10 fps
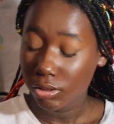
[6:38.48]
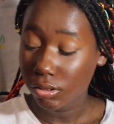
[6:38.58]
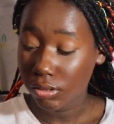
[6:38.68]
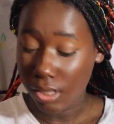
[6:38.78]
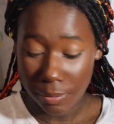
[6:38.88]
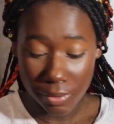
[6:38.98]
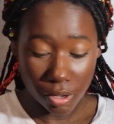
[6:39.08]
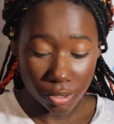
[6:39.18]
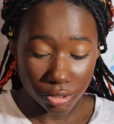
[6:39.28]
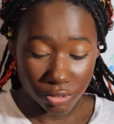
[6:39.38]
So tapping
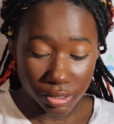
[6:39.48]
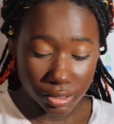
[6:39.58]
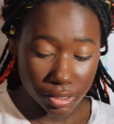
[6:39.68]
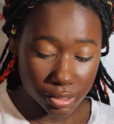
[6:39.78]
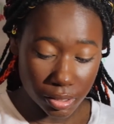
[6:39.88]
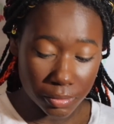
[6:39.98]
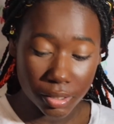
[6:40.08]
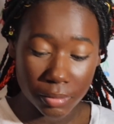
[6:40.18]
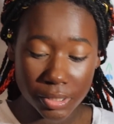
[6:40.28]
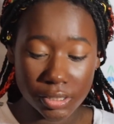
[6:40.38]
out all the creases, I'm
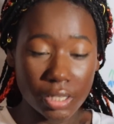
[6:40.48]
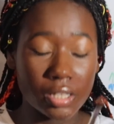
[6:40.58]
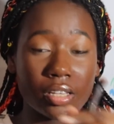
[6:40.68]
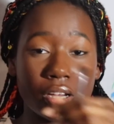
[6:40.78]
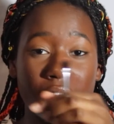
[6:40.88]
gonna be taking the